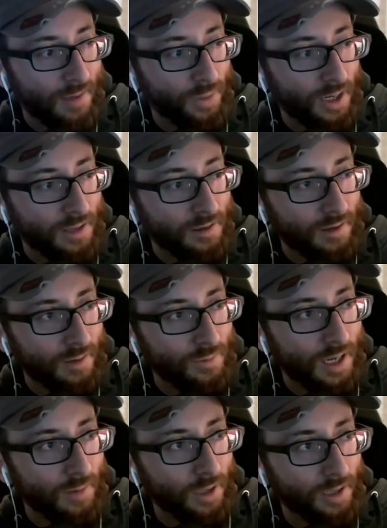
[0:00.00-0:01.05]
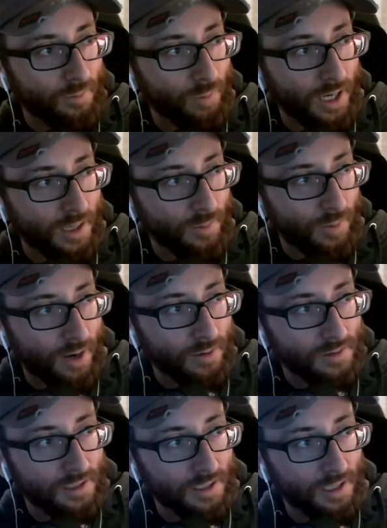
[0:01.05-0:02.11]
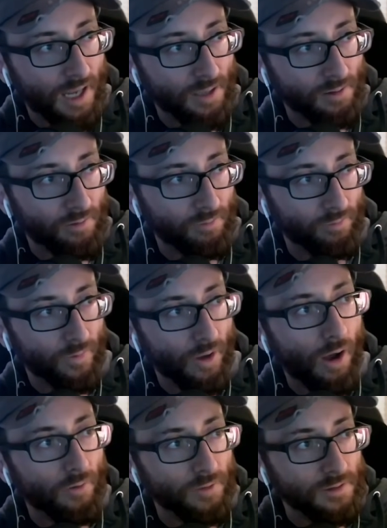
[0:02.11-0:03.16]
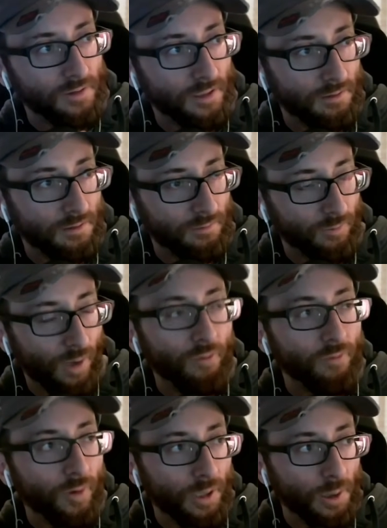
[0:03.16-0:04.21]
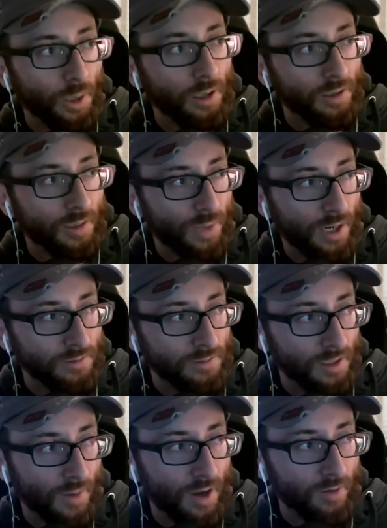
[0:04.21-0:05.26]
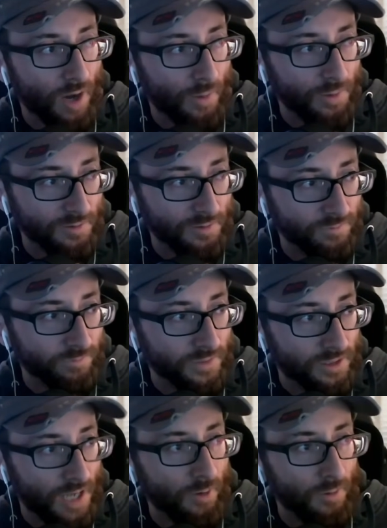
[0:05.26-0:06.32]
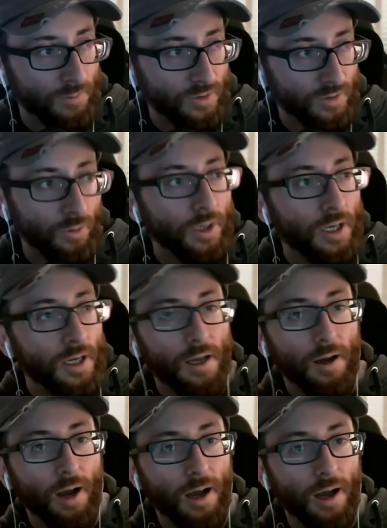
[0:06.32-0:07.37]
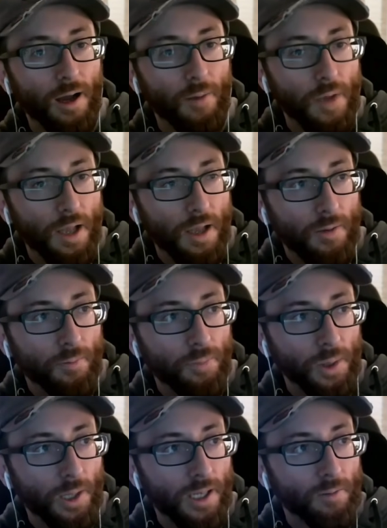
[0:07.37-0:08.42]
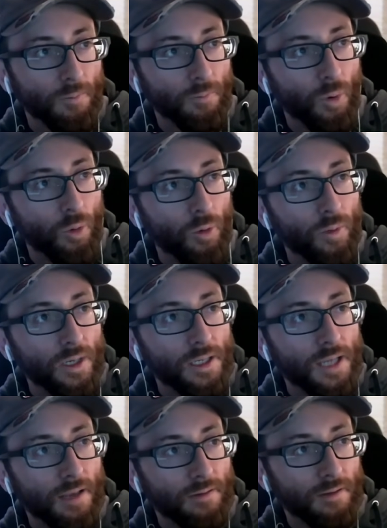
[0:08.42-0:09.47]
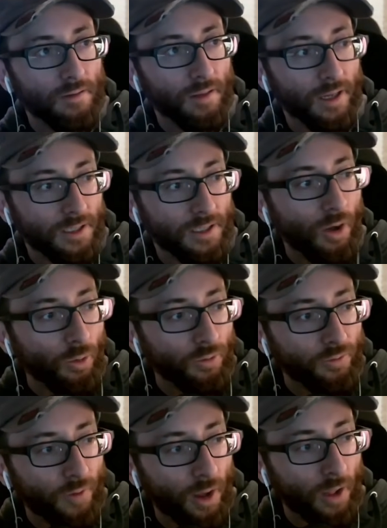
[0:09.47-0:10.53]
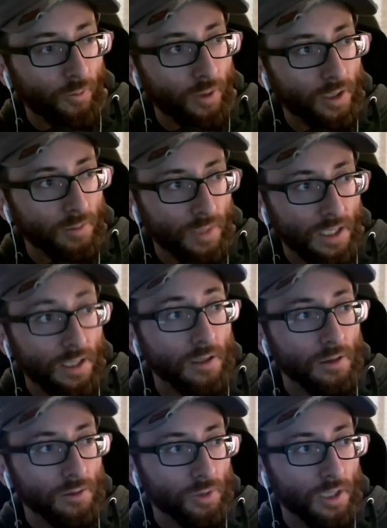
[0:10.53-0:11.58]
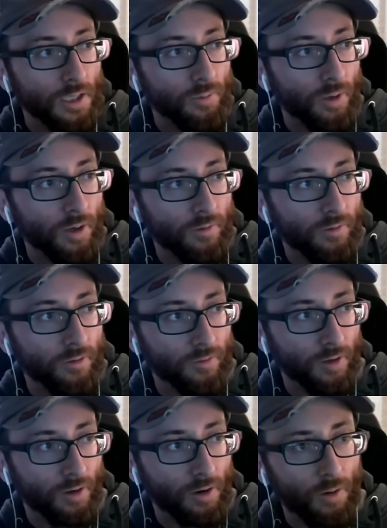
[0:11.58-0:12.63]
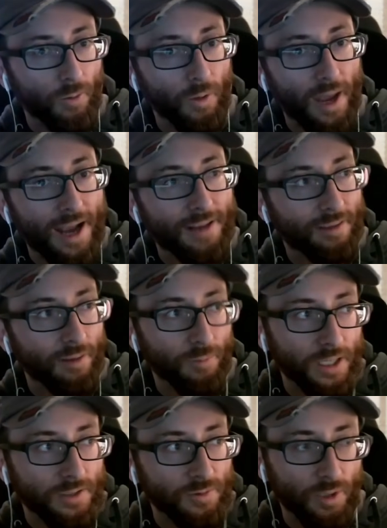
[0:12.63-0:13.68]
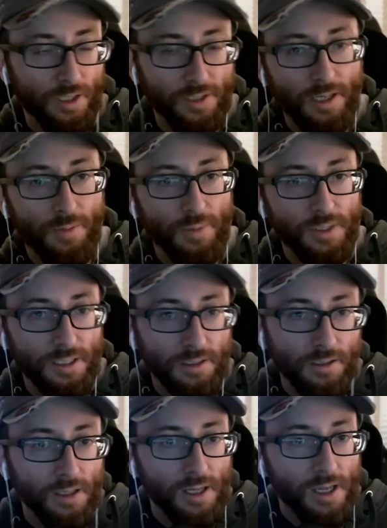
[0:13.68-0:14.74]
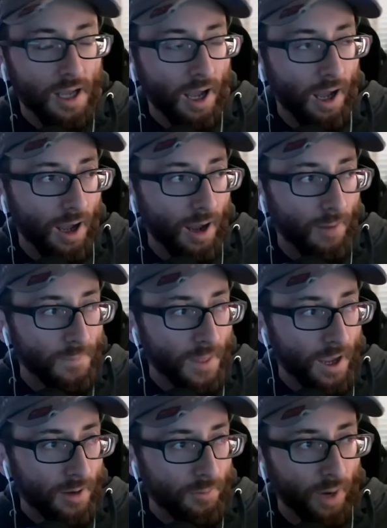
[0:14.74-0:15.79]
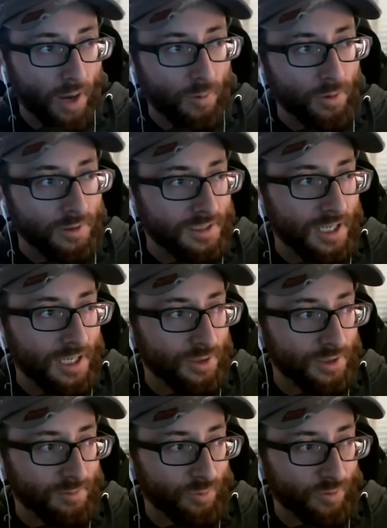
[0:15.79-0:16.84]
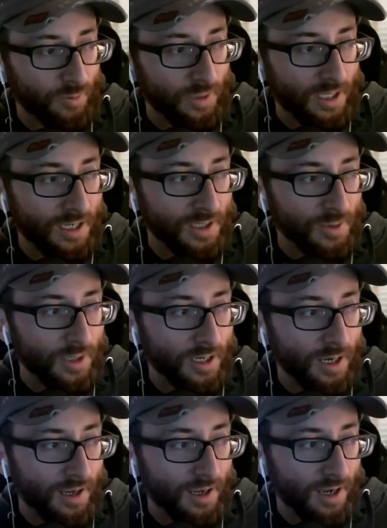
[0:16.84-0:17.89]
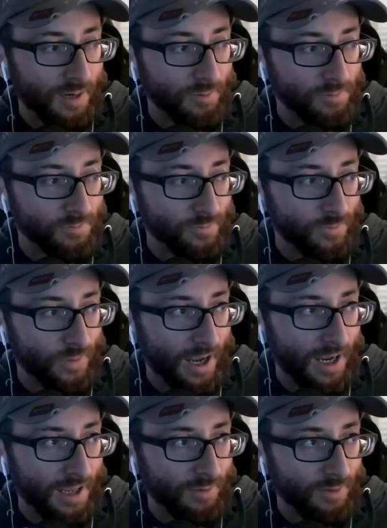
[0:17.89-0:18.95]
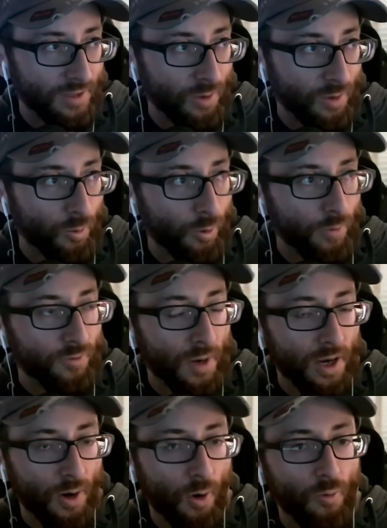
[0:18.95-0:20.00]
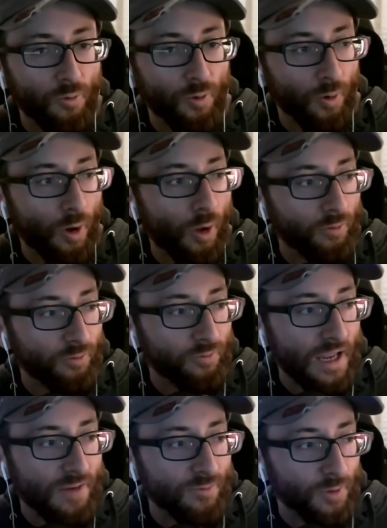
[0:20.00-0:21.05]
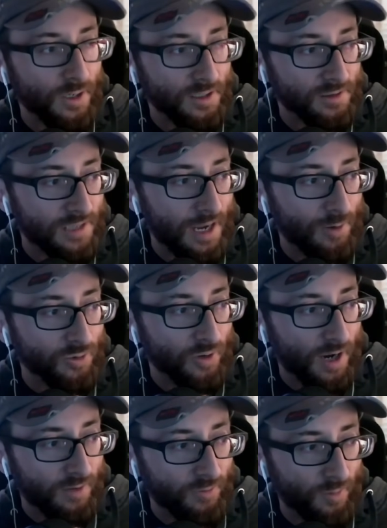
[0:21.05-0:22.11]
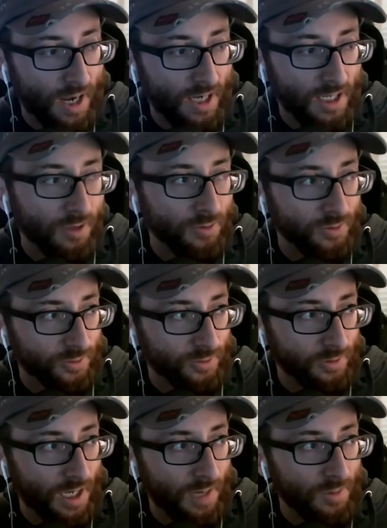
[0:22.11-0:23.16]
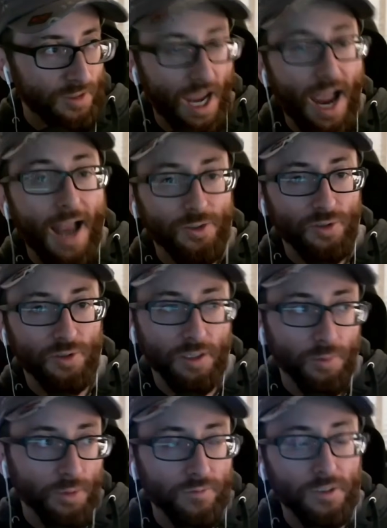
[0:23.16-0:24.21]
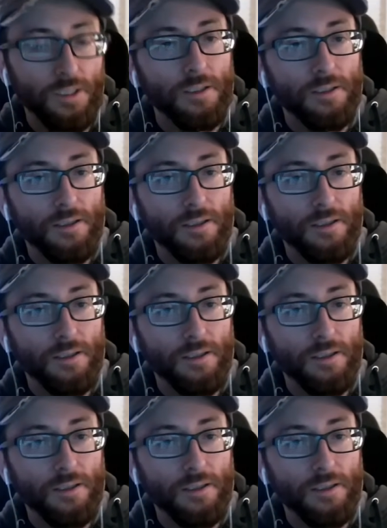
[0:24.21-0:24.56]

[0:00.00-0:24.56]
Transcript: But at the same time, like by comparison, it's obviously, very little compares to the amount of copies of Skyrim sold. But like Morrowind has this like cult following, me included, where it's just like, that's the best one type of deal. But I will say, just before we get into it, the award for my overall favorite soundtrack from any Elder Scrolls game is actually Oblivion.